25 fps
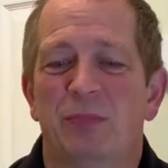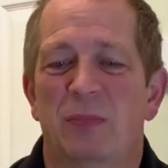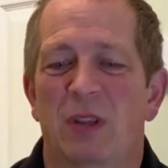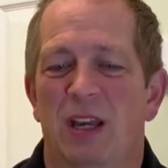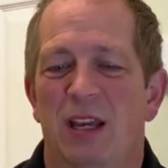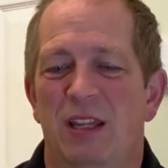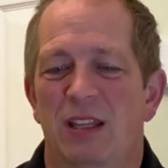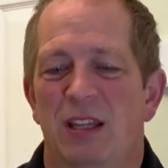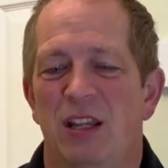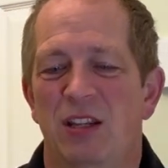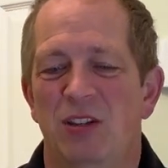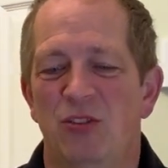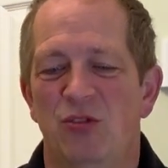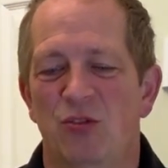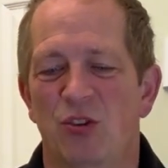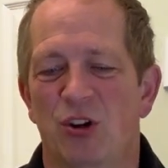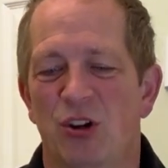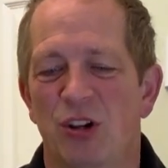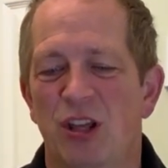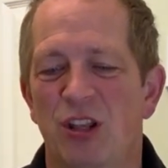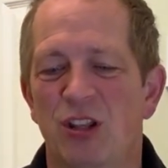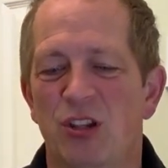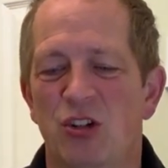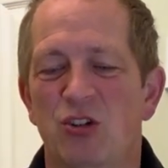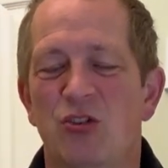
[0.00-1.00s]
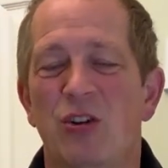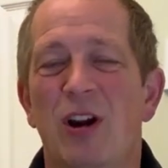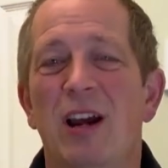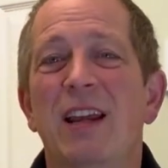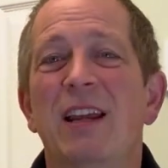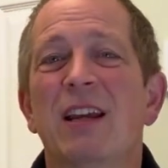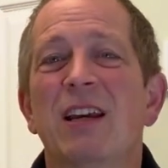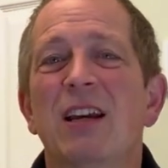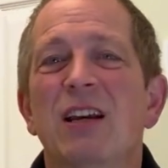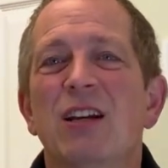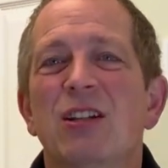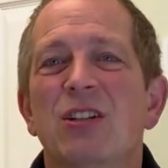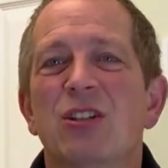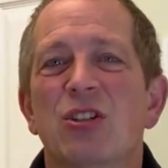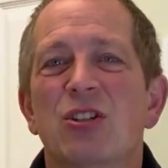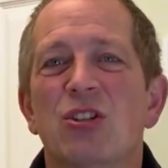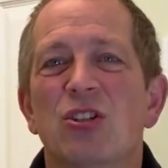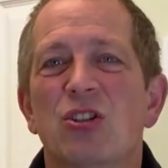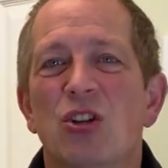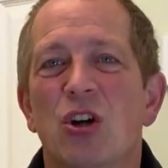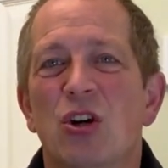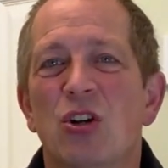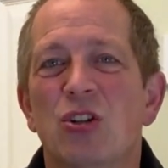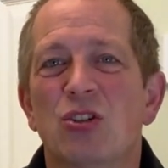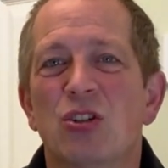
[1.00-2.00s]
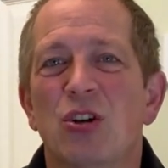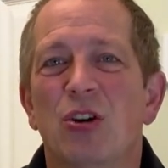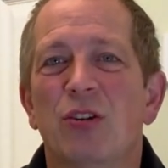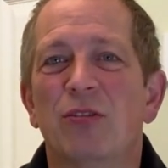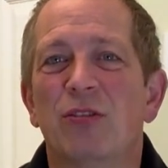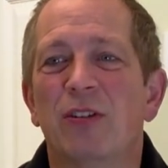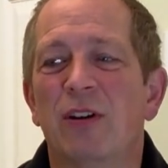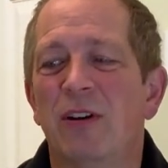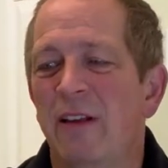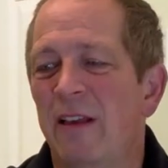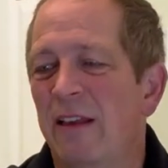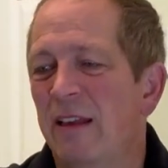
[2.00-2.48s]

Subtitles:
And then you've got another tray to start off.